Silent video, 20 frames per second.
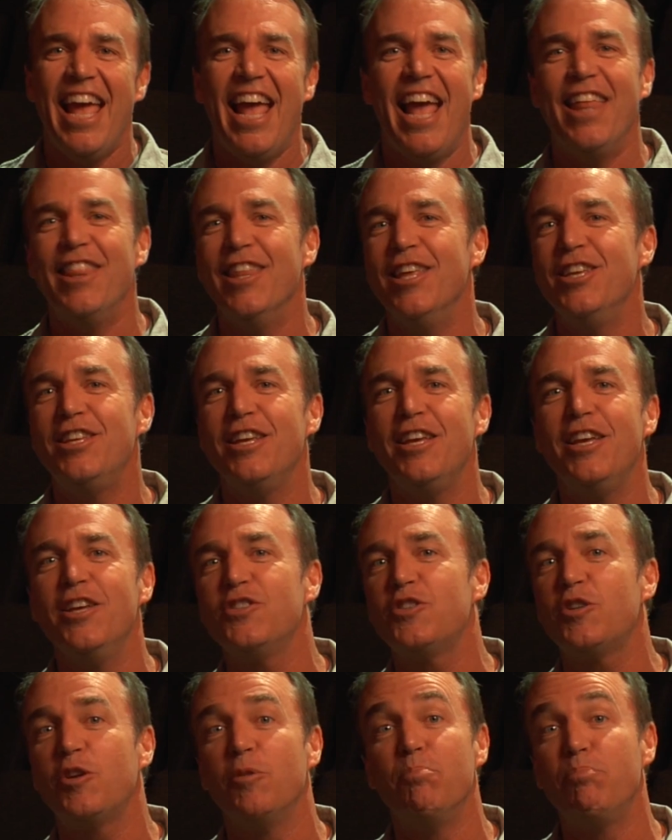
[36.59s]
And then to
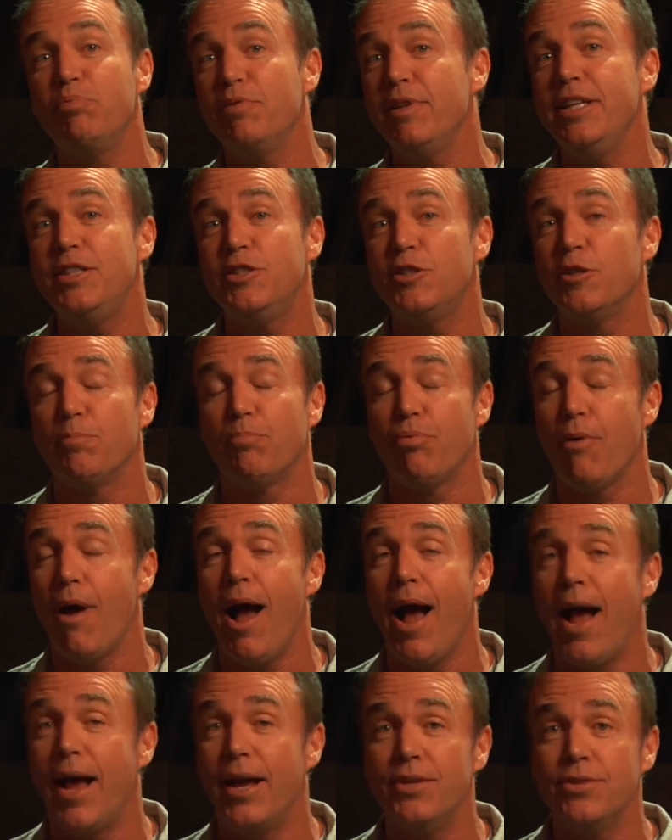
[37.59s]
his complete
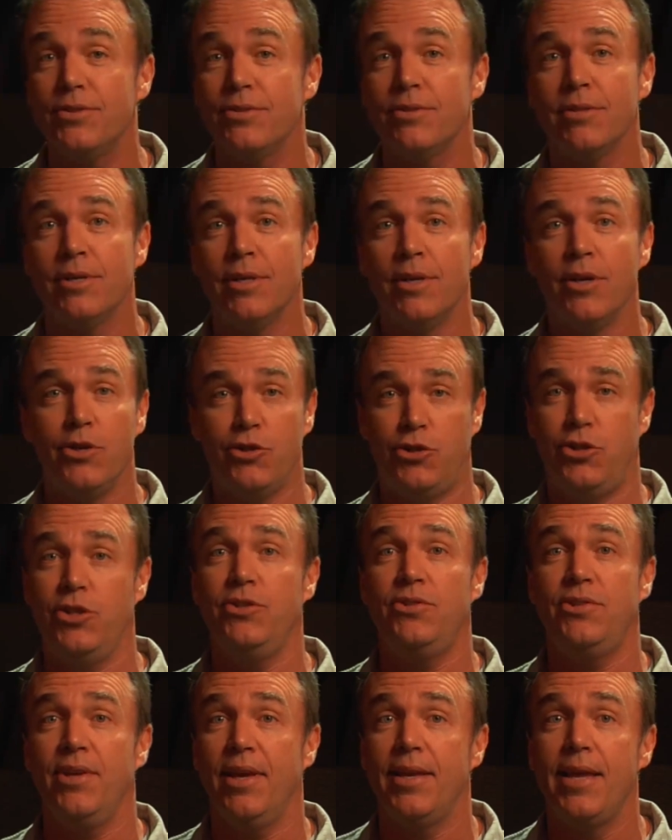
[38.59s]
surprise, she
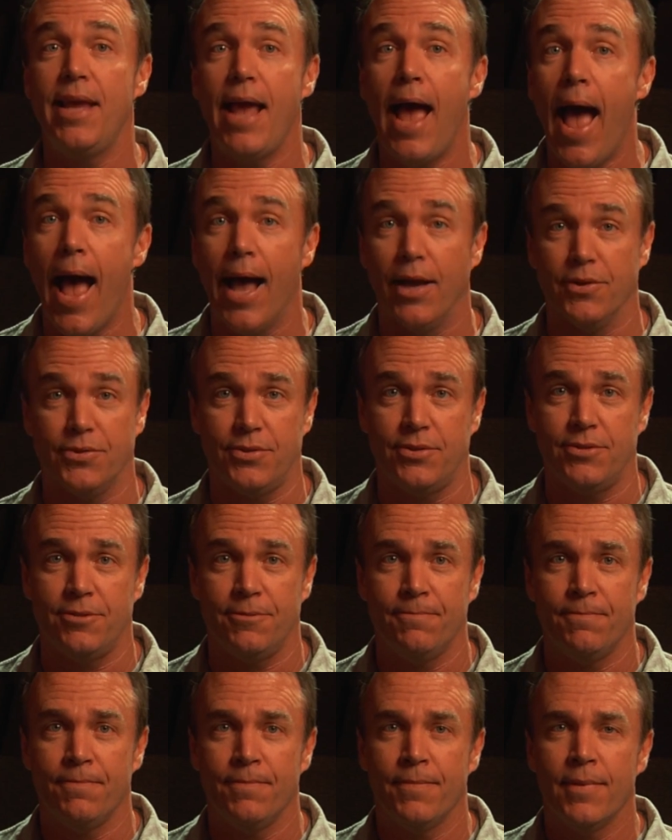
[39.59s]
said yes.
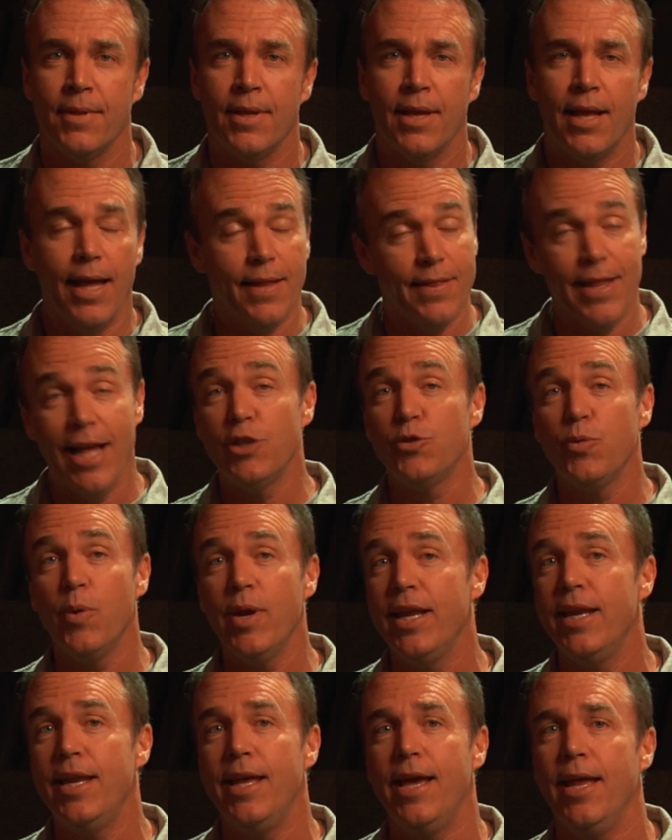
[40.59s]
And that's when
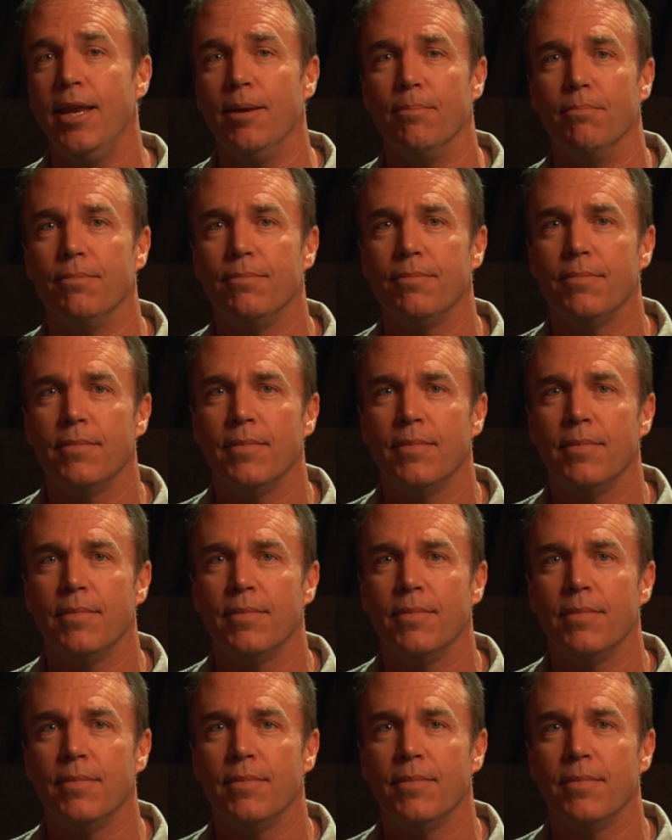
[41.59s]
it hit him.